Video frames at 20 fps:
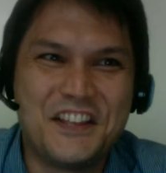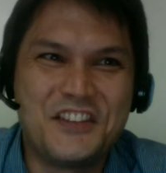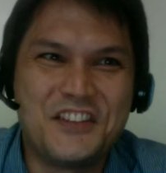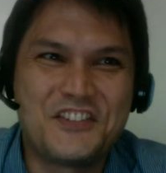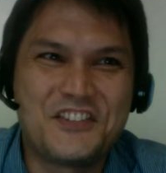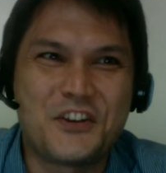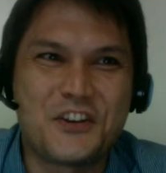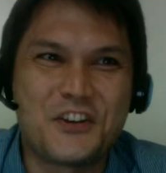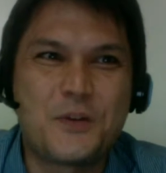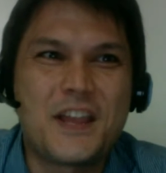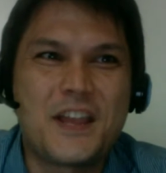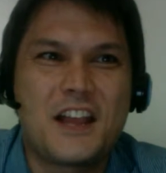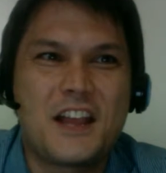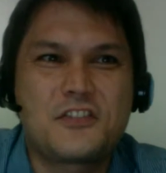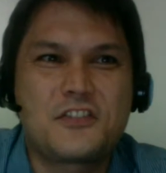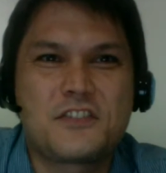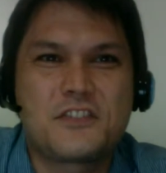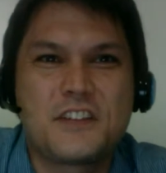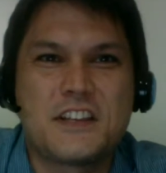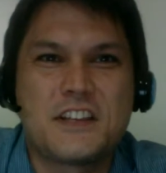So we
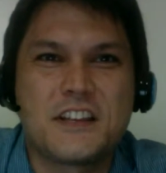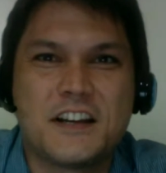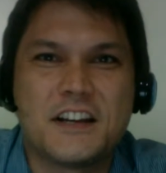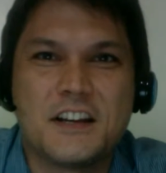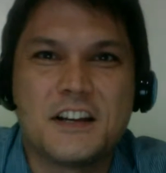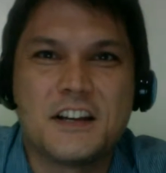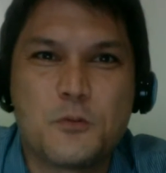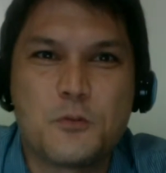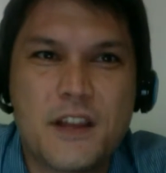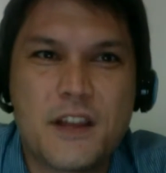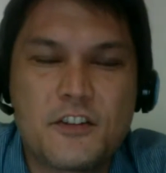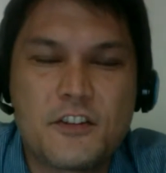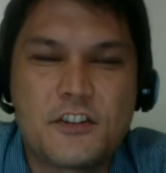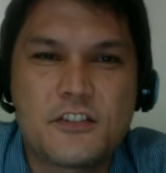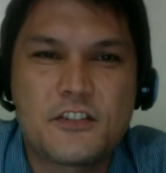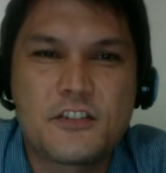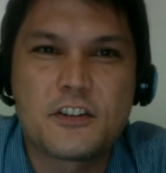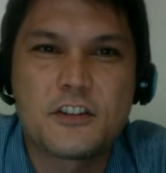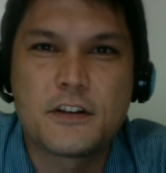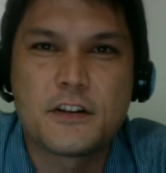actually, we have a
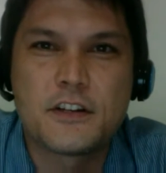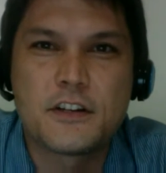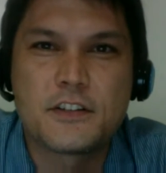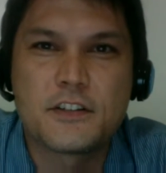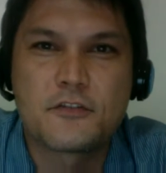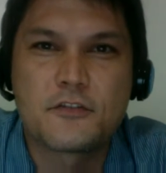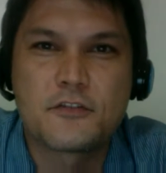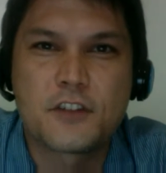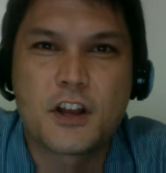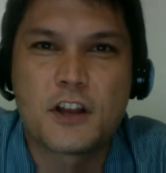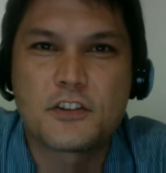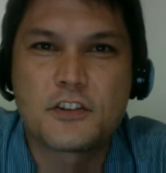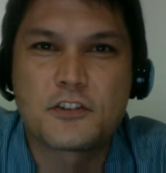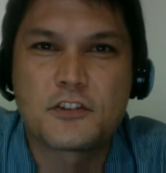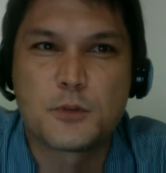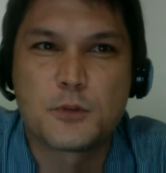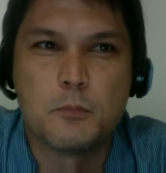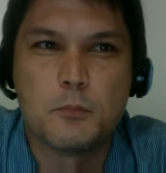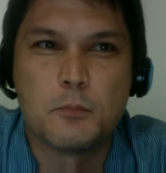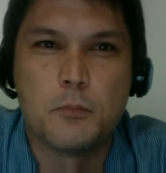series of
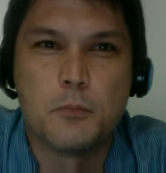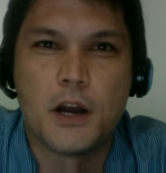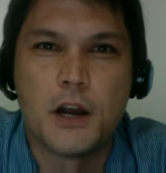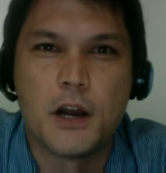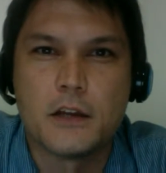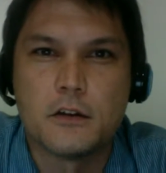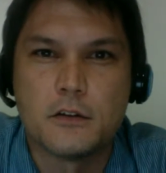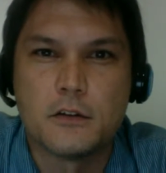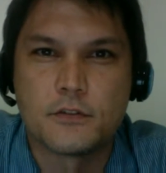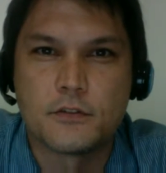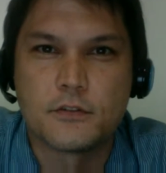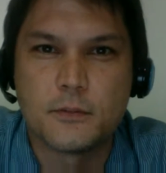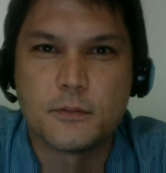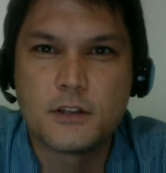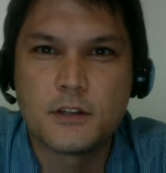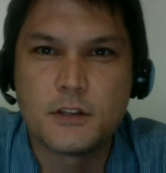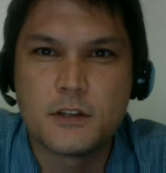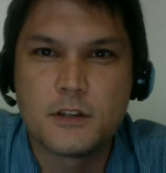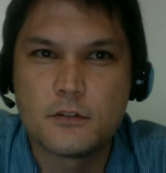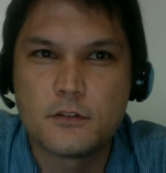customer bios. Let
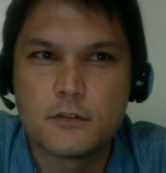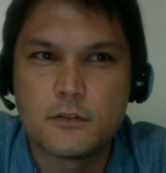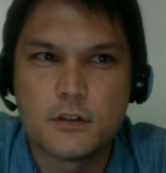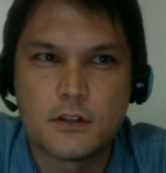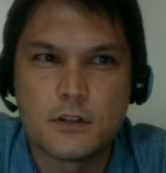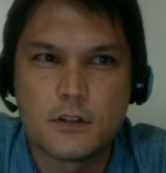me give you the